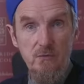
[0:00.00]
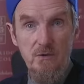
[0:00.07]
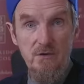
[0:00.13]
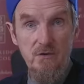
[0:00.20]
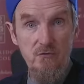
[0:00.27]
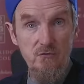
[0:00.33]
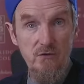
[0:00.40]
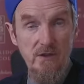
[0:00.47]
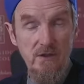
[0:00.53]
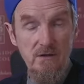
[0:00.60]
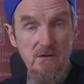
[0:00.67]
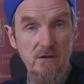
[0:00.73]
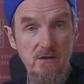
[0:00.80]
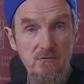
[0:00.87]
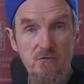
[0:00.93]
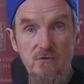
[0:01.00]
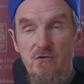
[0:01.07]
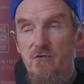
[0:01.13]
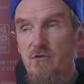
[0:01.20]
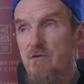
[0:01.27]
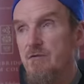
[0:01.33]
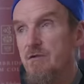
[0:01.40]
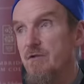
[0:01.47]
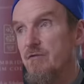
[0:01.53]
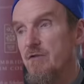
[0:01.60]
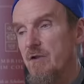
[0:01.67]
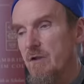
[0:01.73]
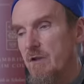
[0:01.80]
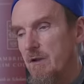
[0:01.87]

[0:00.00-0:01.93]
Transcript: which is a recognized very serious